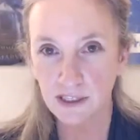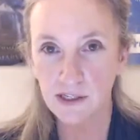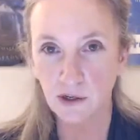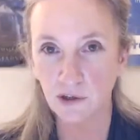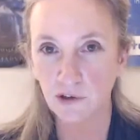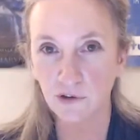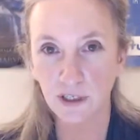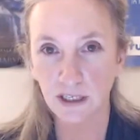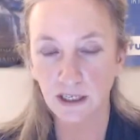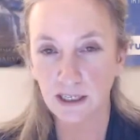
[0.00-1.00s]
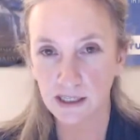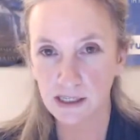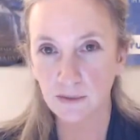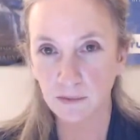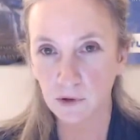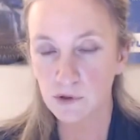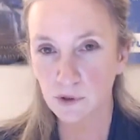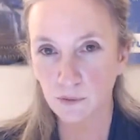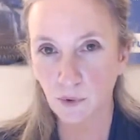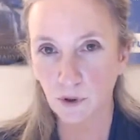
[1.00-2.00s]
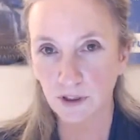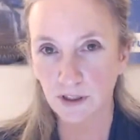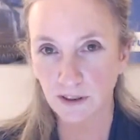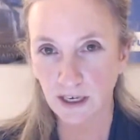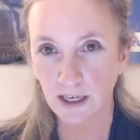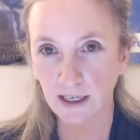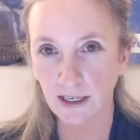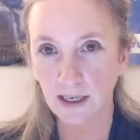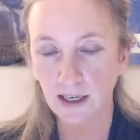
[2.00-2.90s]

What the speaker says: this country is the most important thing,